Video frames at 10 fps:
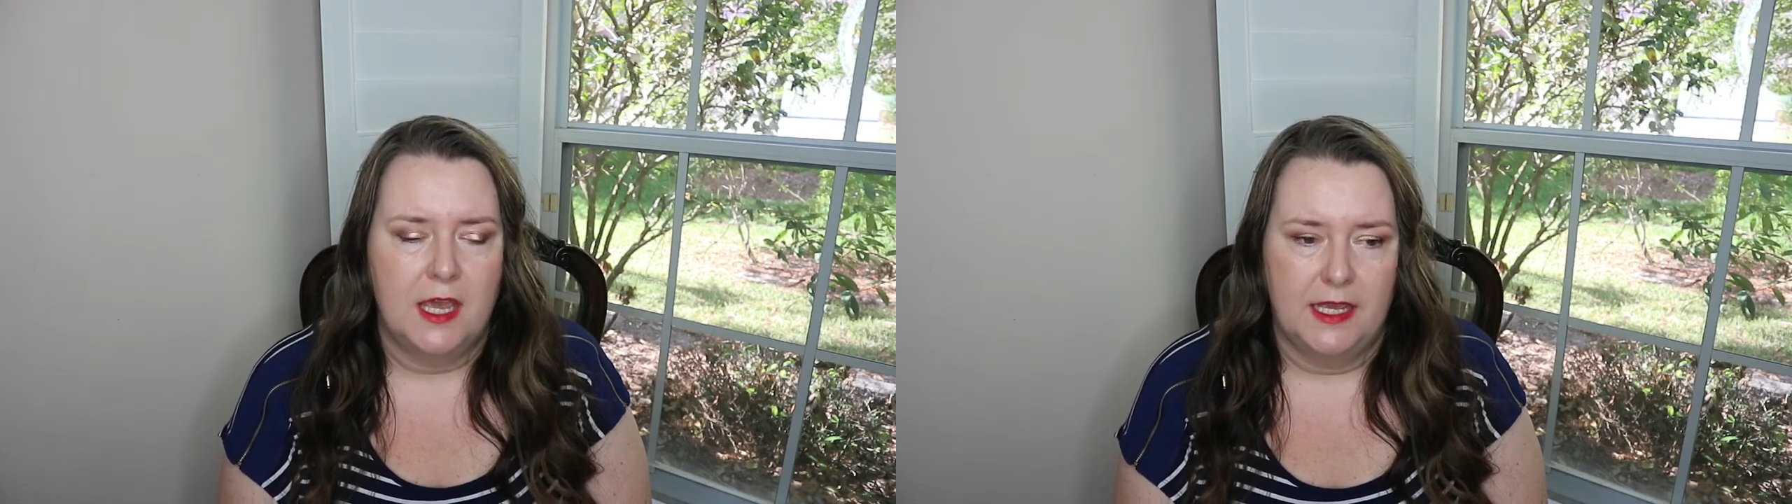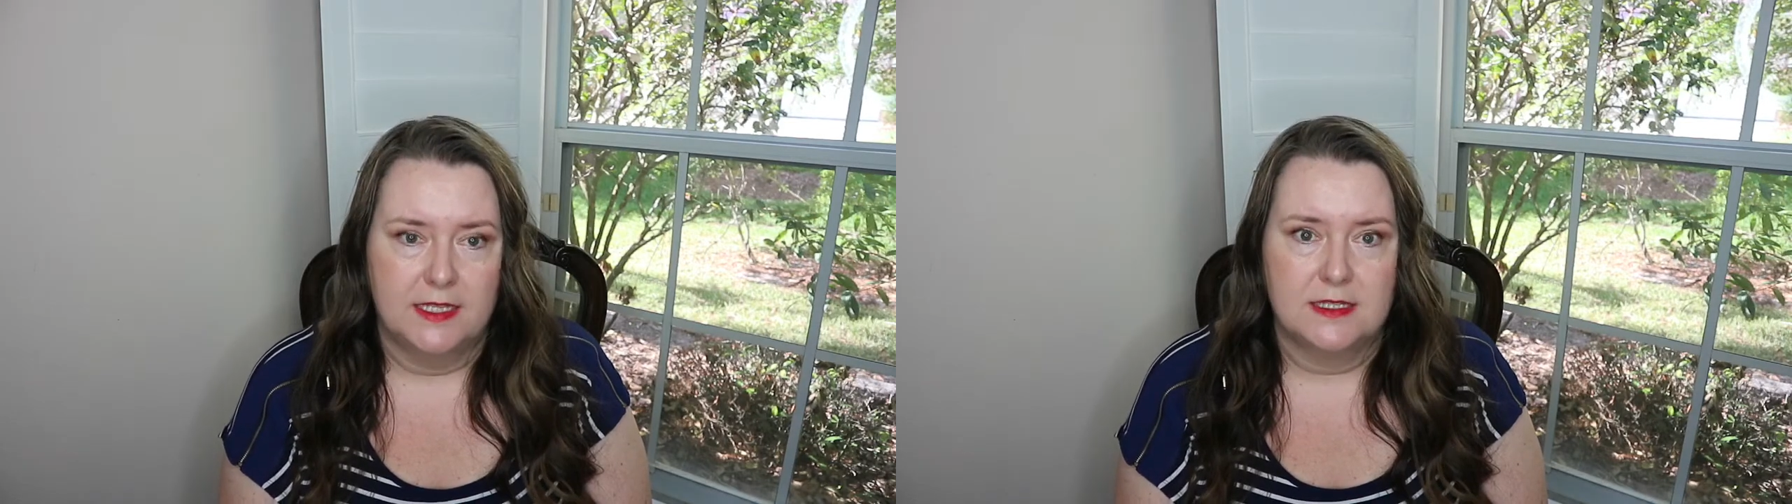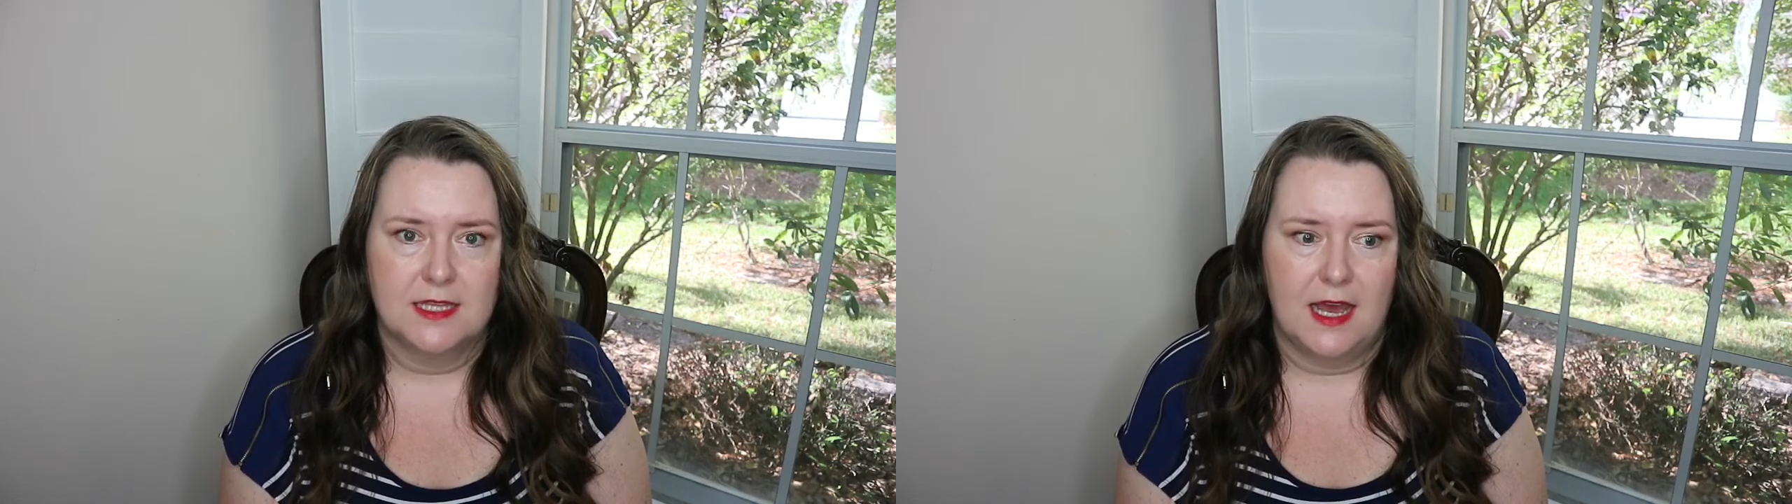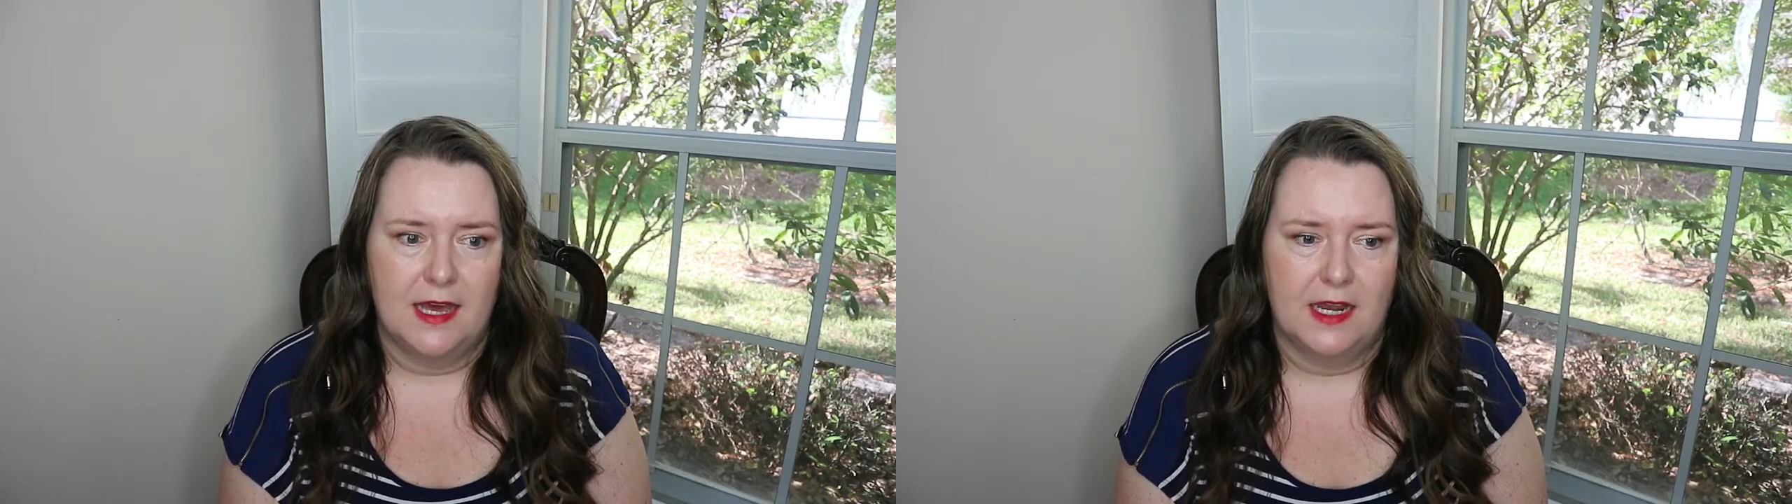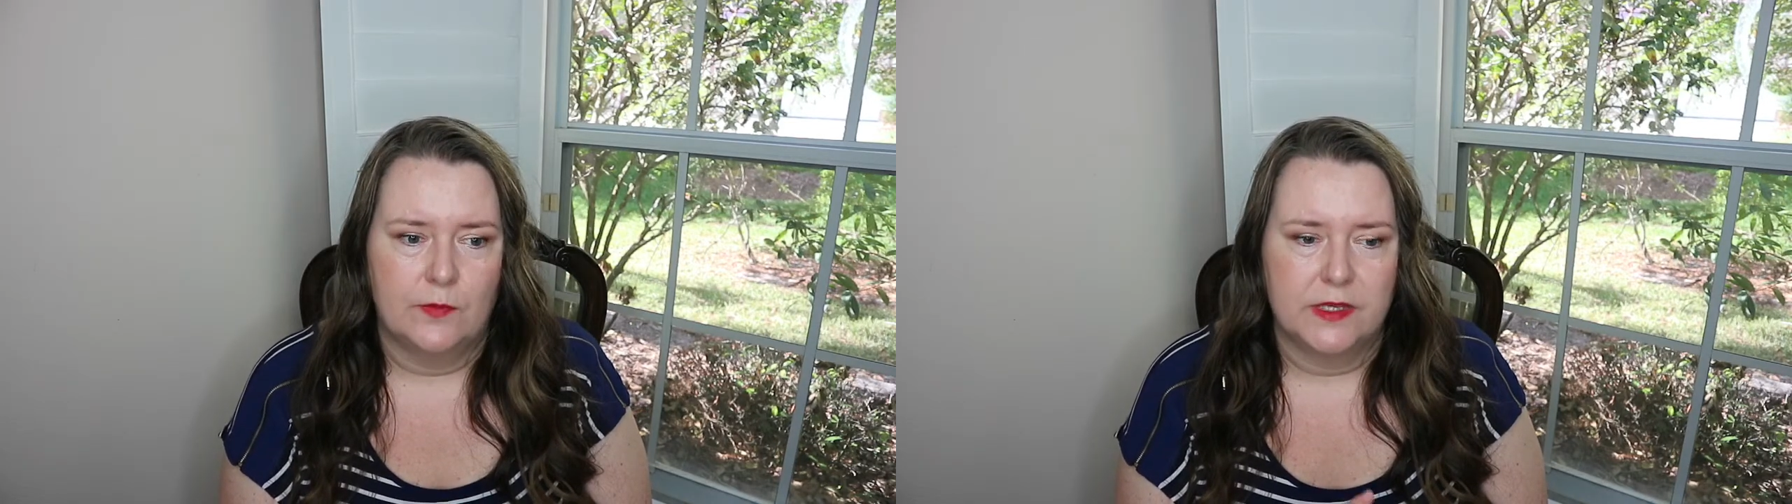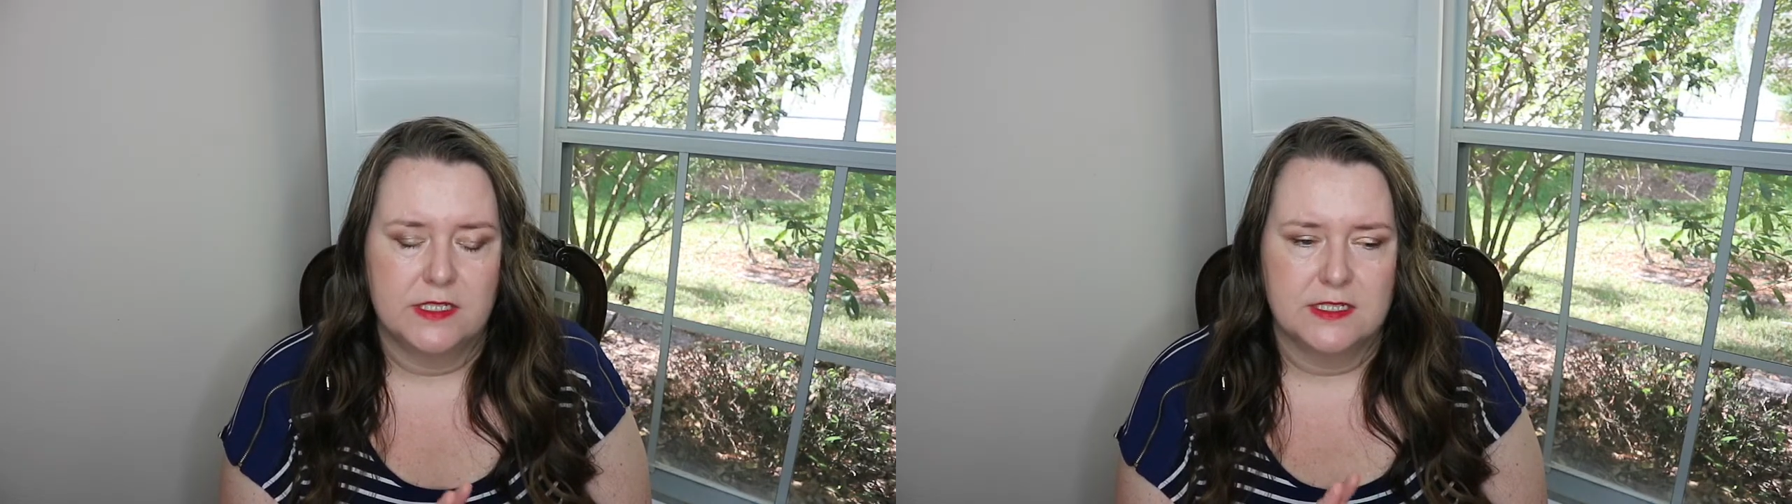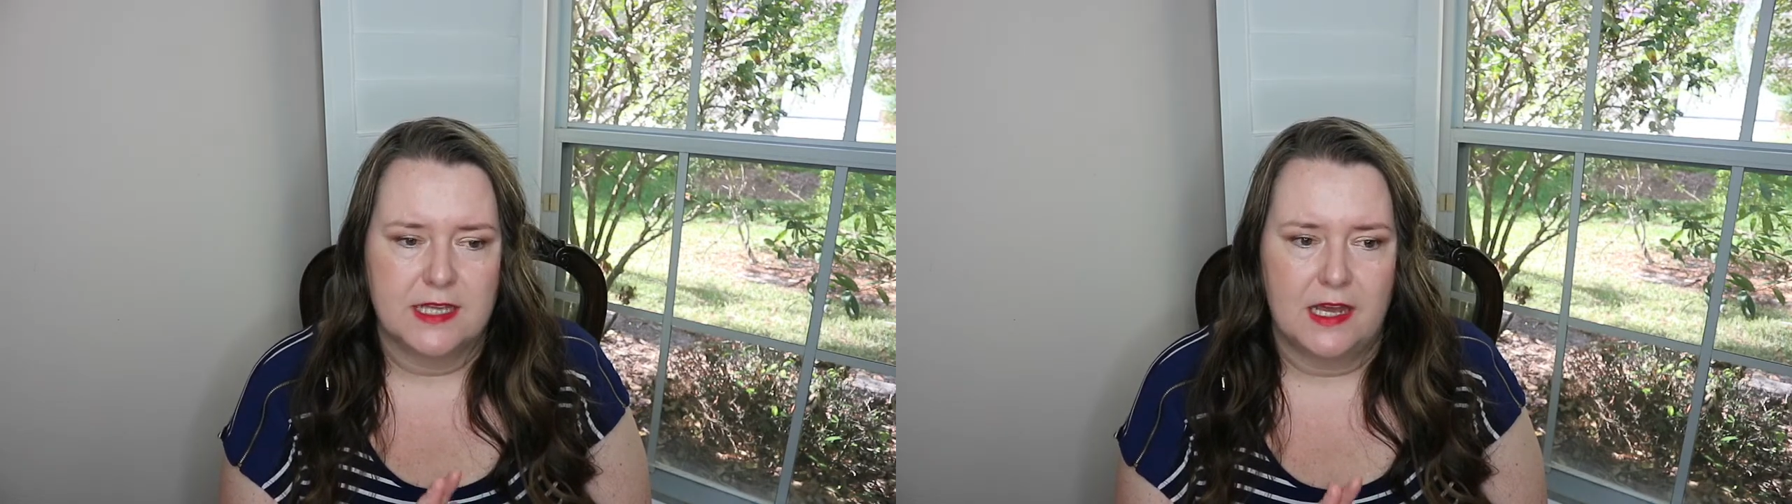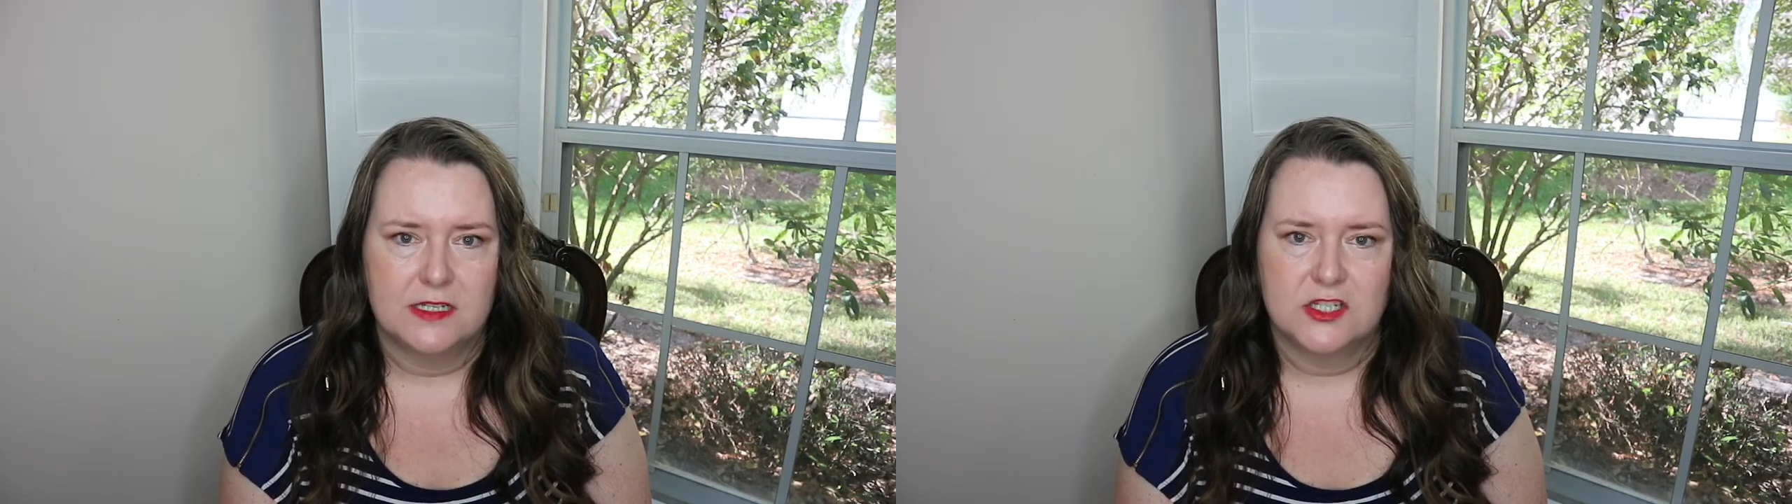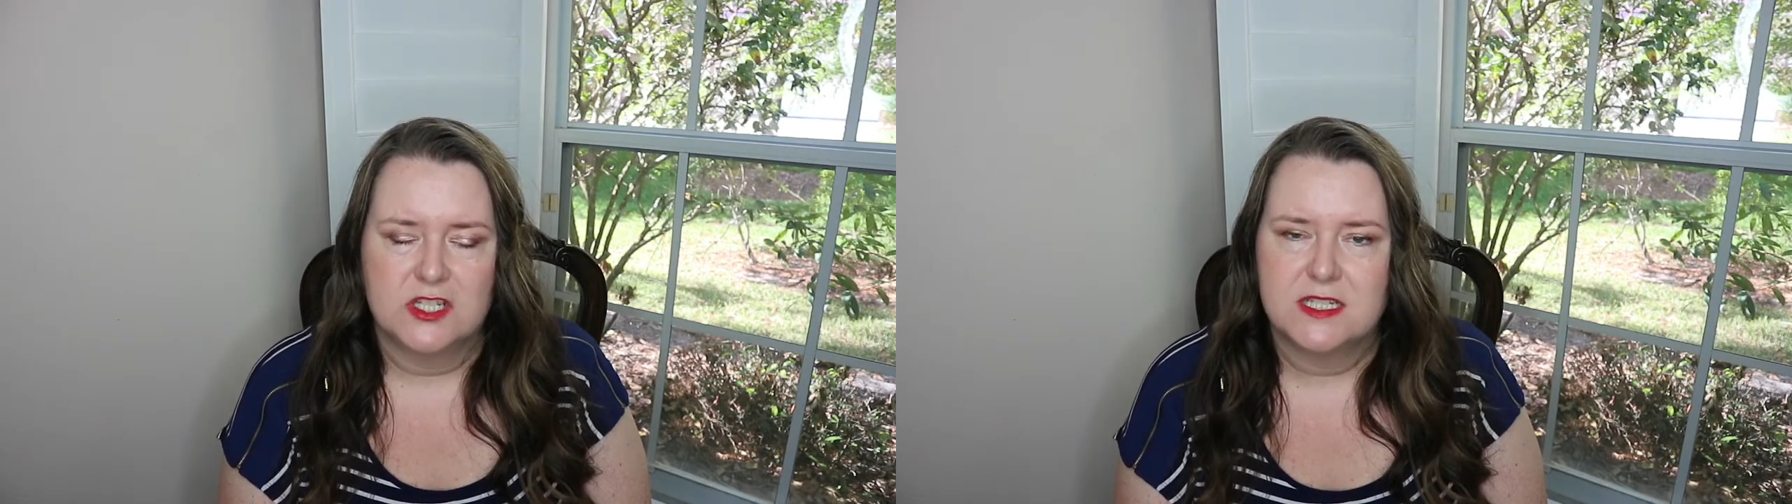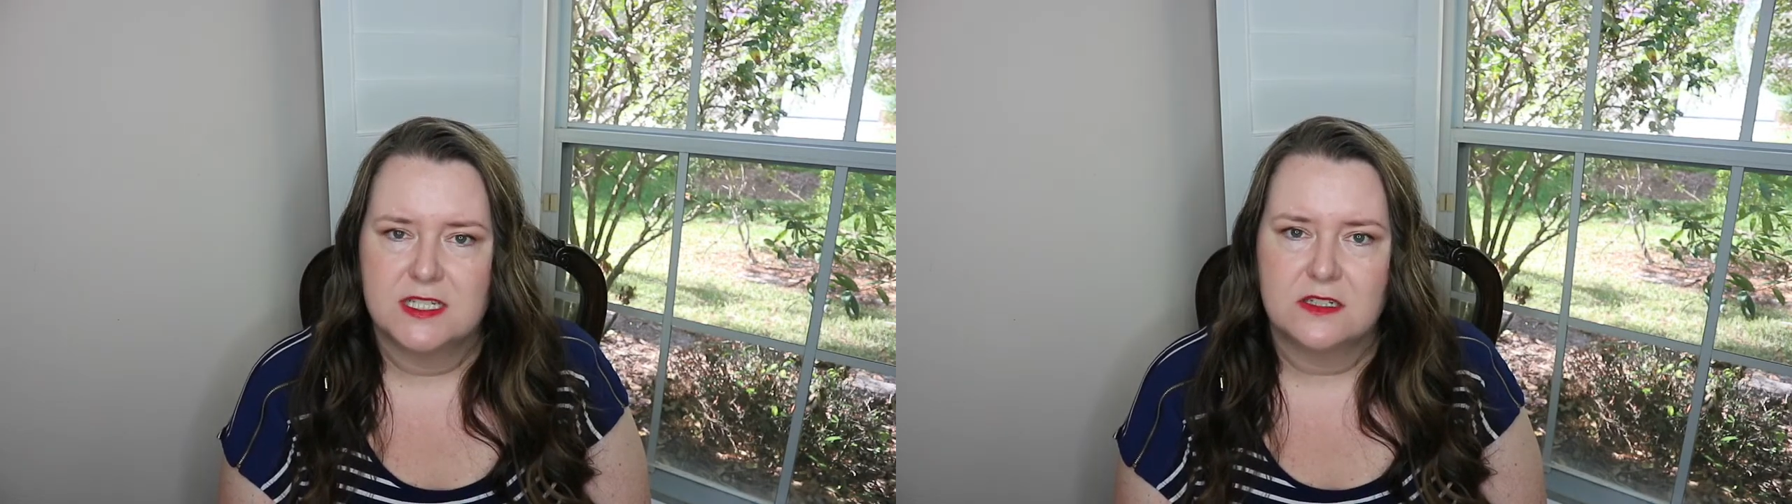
inside, and we decided to just sit